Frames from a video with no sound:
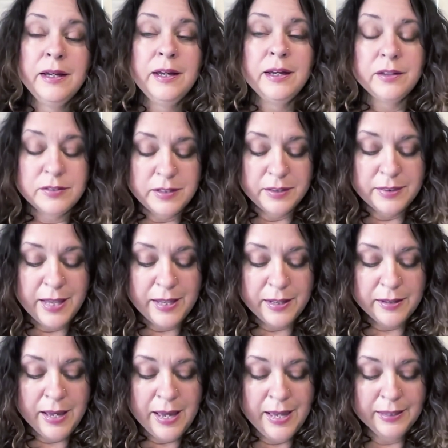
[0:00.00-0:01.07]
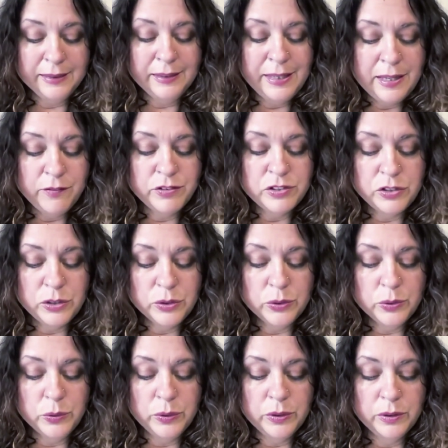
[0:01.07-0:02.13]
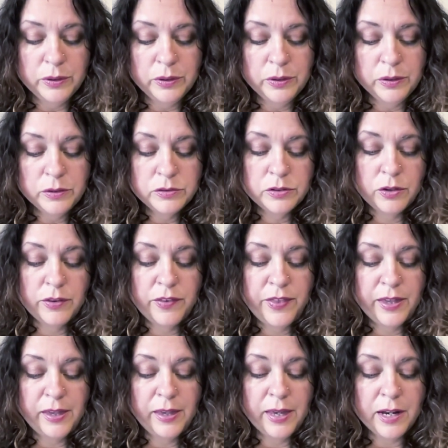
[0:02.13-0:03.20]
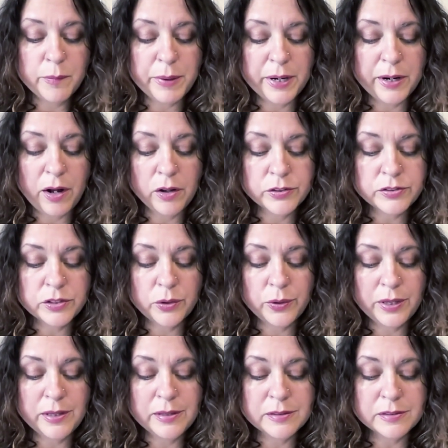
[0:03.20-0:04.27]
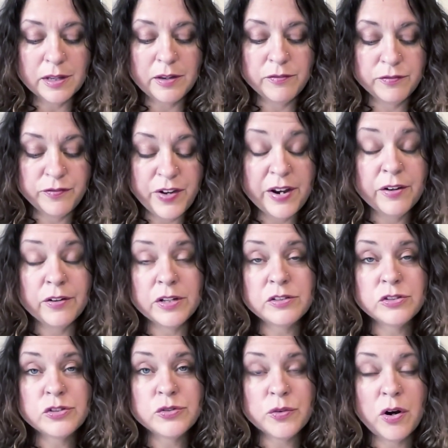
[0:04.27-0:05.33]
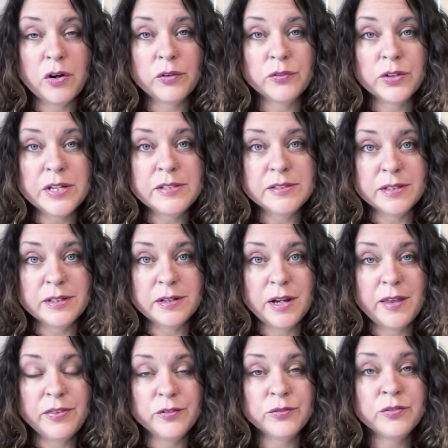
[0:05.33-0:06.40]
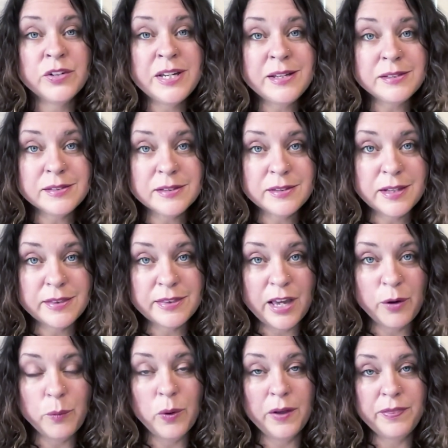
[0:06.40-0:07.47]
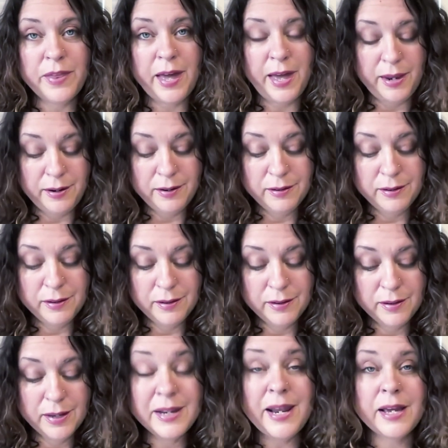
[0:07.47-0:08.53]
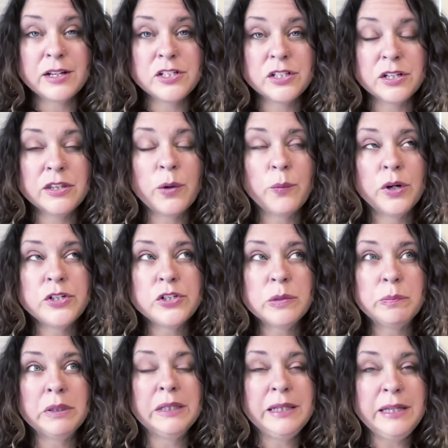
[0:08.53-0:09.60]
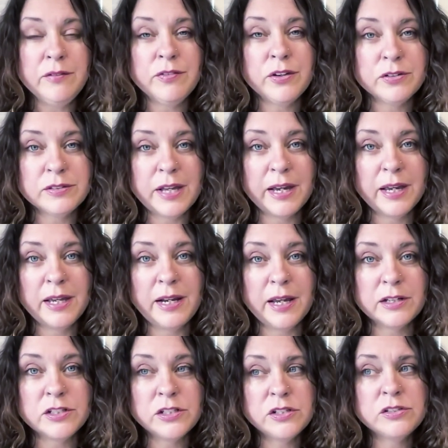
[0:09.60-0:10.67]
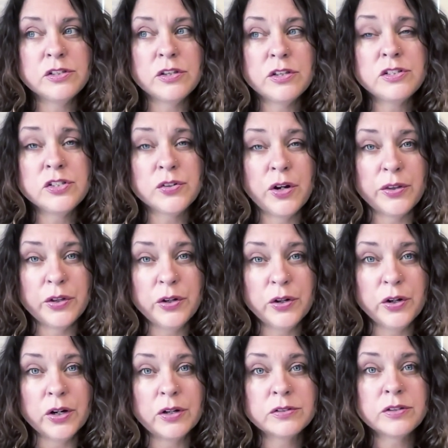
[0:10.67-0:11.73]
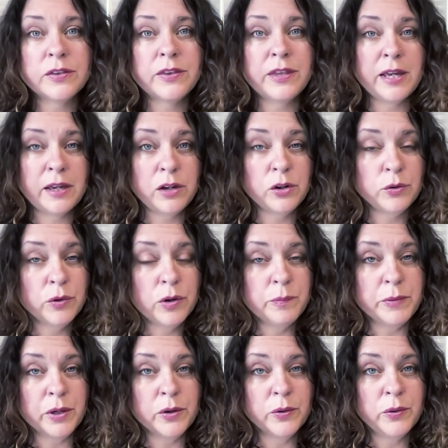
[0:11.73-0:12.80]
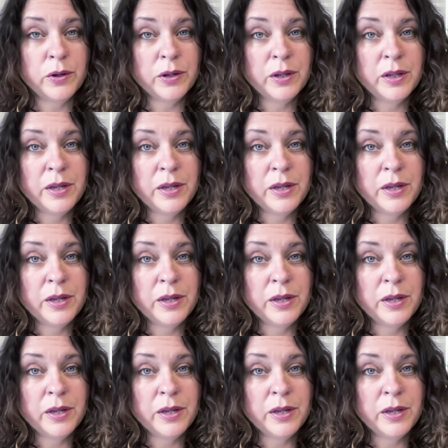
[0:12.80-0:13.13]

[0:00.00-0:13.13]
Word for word: you see, it leaves you so that they can get in, but it also is a very strong reason. And the reason that they want that connection, they want you to believe there's that connection, is so that you're on the hook, so that they can groom you.